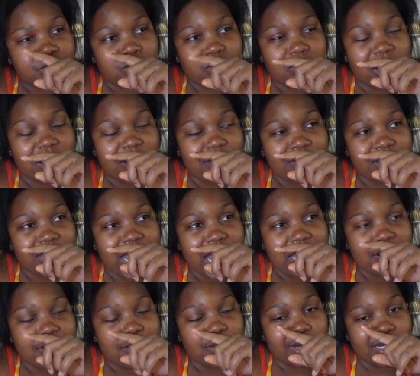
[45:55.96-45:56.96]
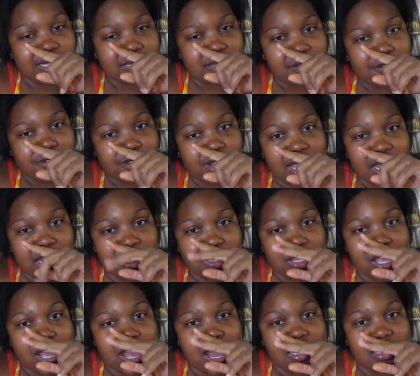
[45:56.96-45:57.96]
I know they added a Wednesday flight, and they
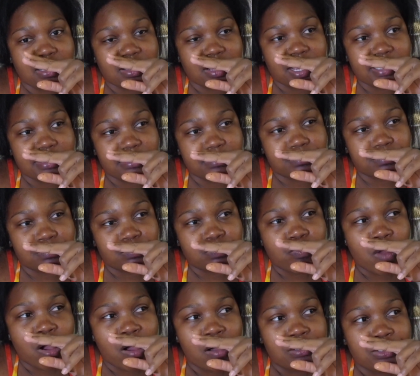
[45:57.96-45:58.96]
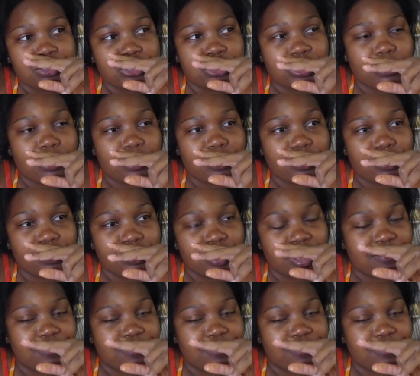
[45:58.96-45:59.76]
added like someone on that